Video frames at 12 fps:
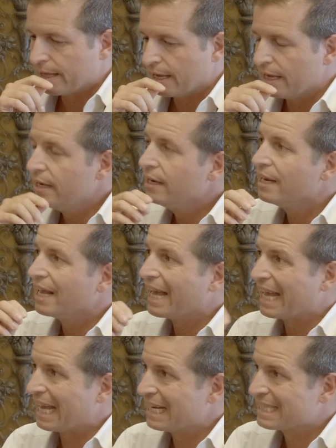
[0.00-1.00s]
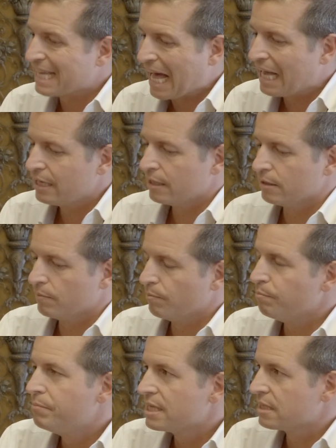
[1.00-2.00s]
In Italian
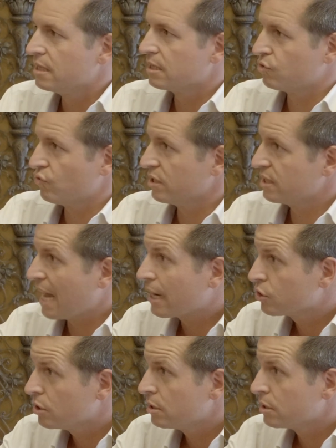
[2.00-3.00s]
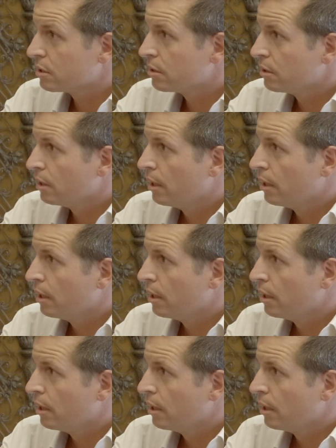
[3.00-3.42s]
business transactions,